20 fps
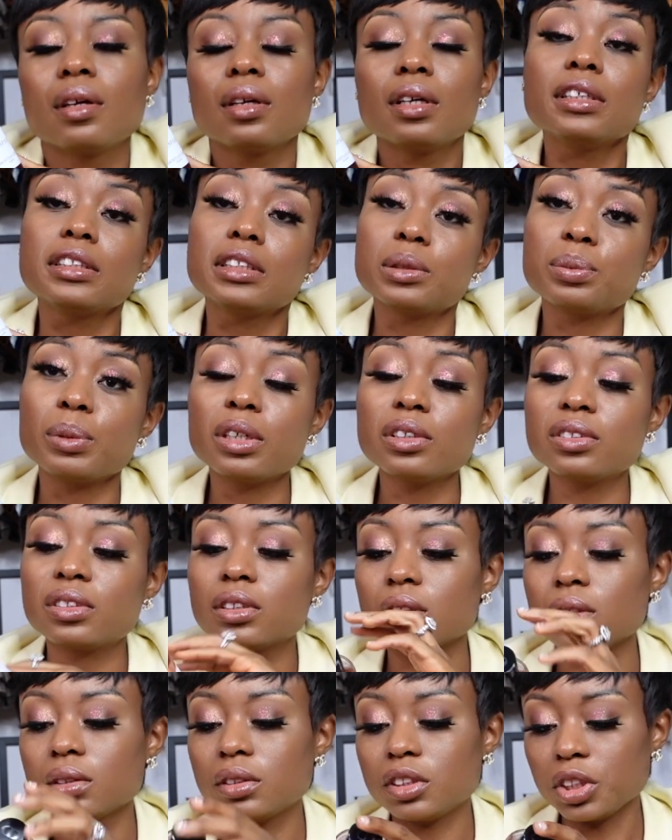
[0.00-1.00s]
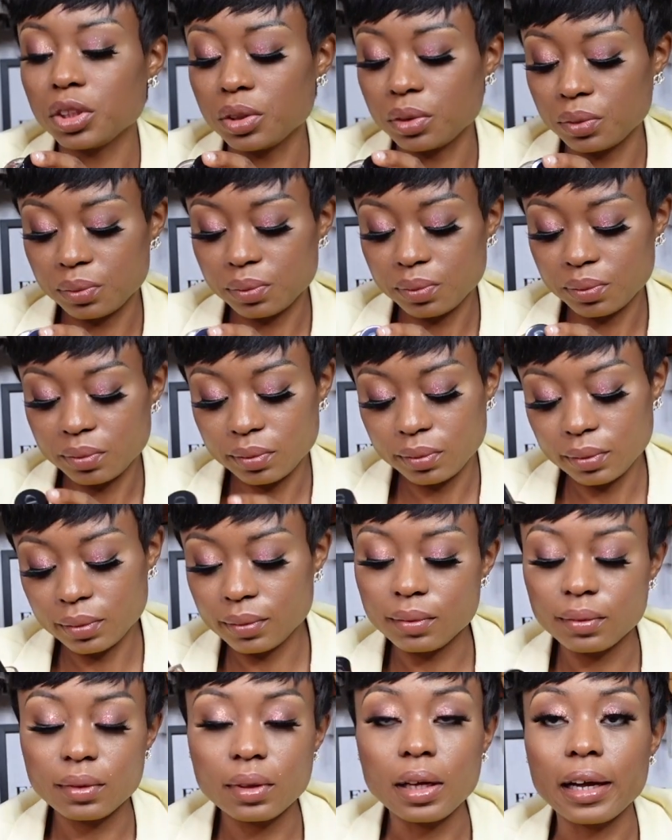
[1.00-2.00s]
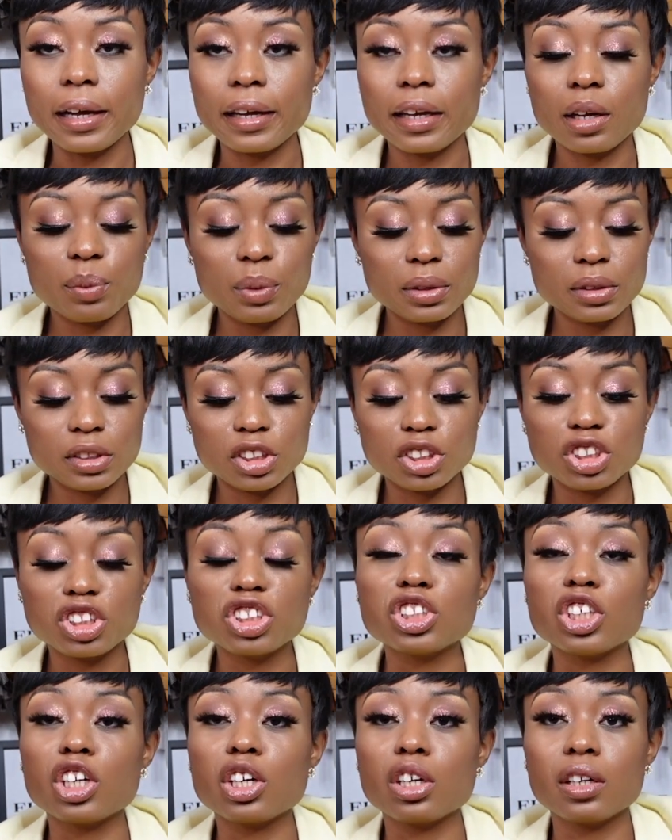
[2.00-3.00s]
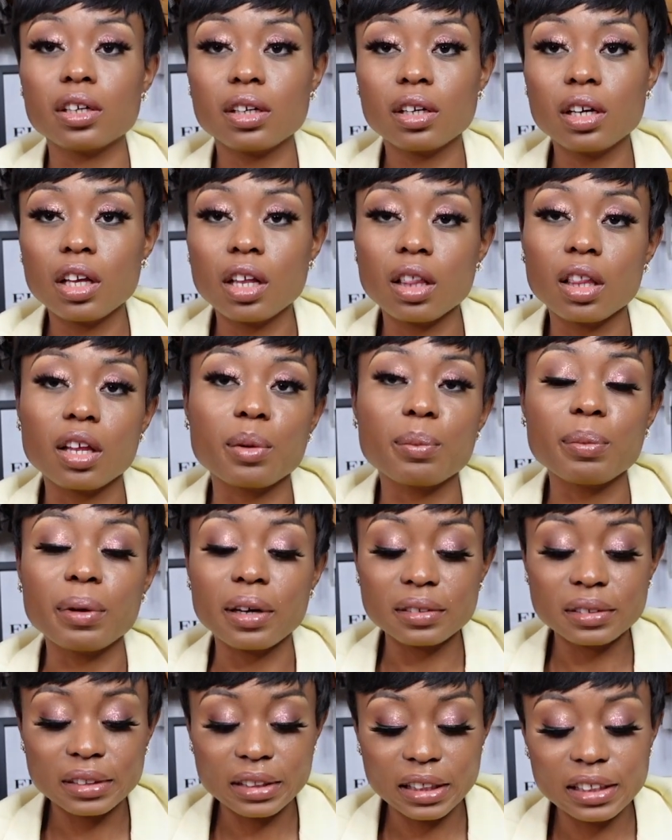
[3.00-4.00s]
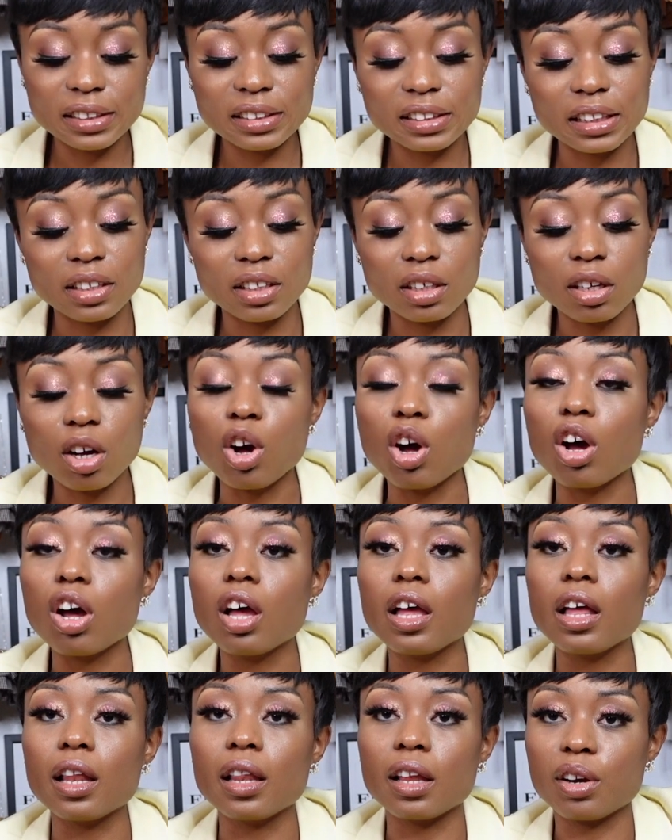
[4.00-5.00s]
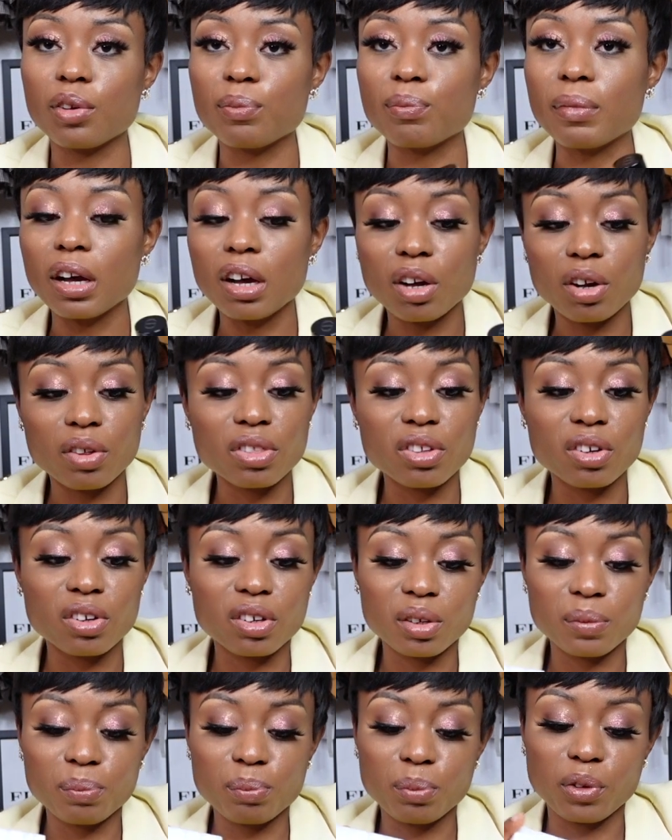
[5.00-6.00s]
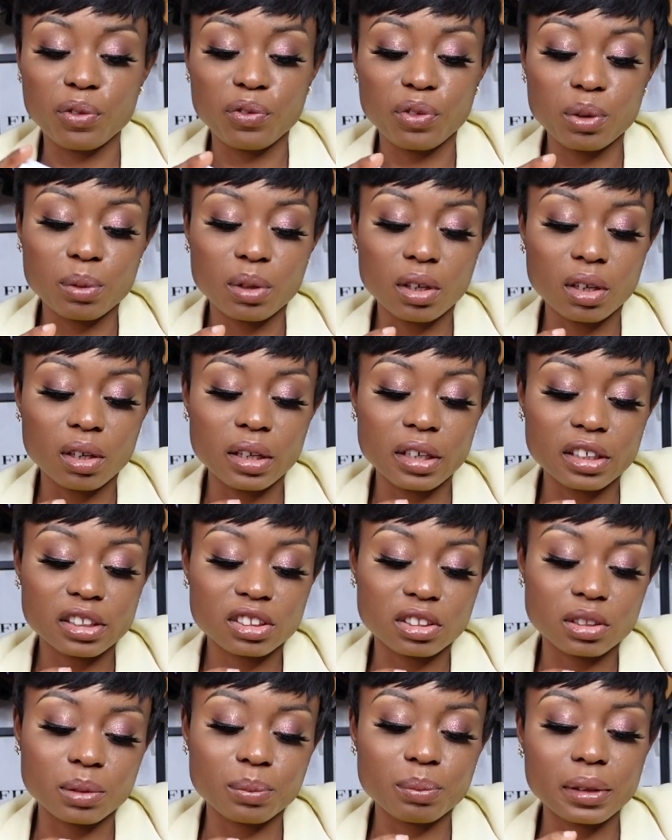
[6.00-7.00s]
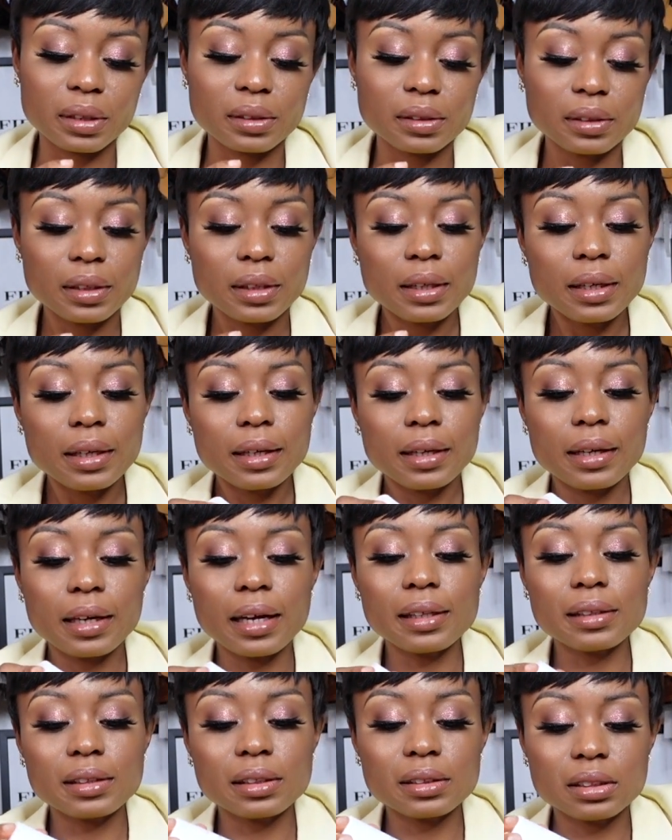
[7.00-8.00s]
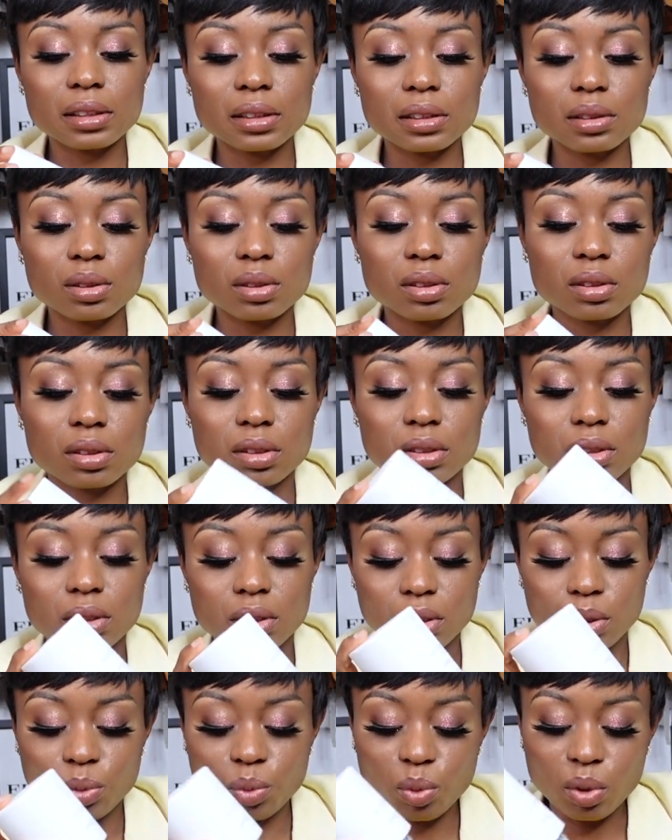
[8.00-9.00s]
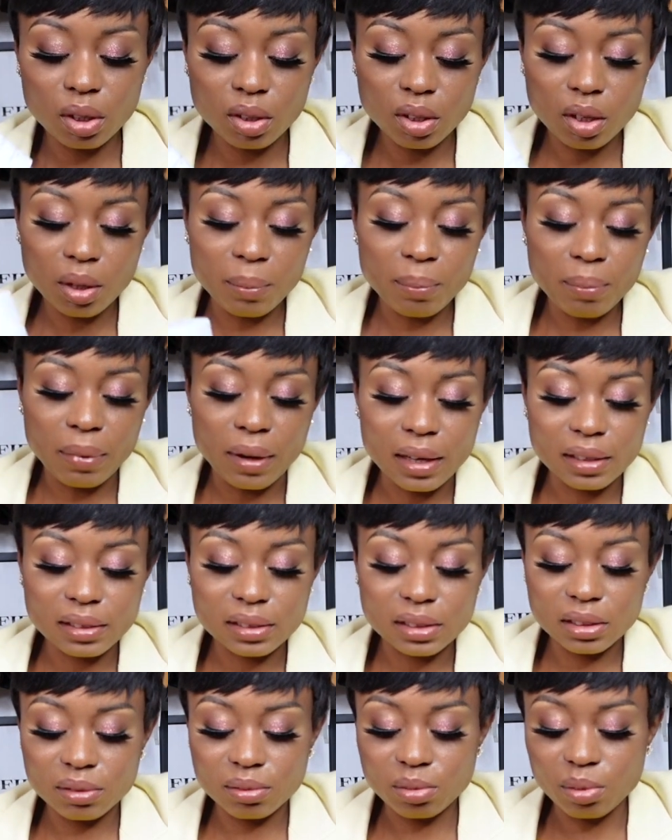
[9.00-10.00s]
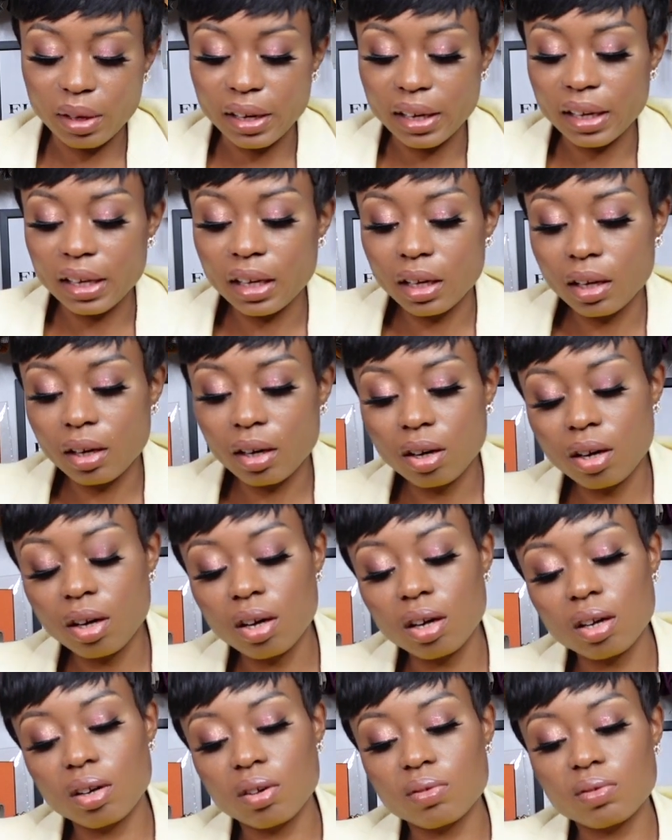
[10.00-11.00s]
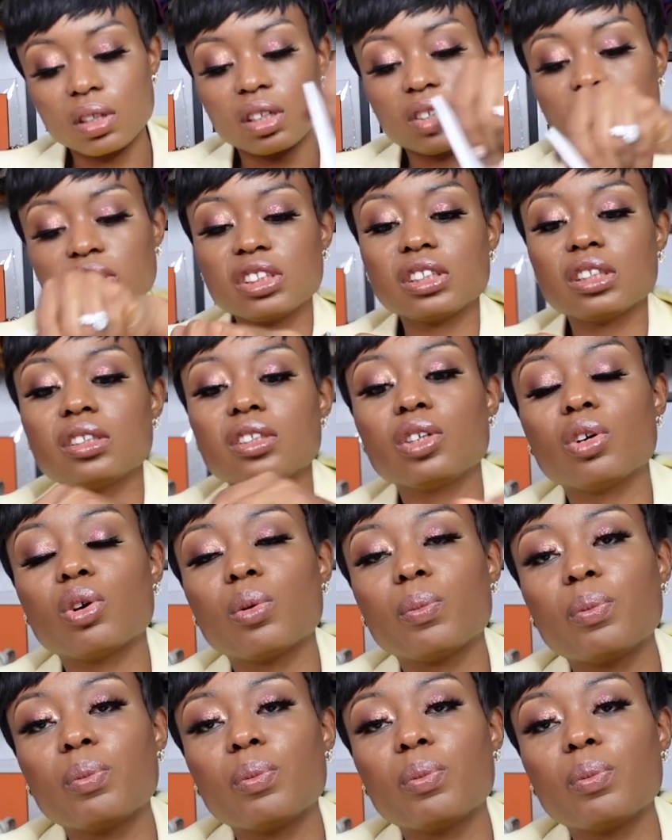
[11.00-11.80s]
It smells good too. I can't wait to share a lot about this and a lot of my other perfume collection. But yeah, this is the one unboxing right here of the Christian Dior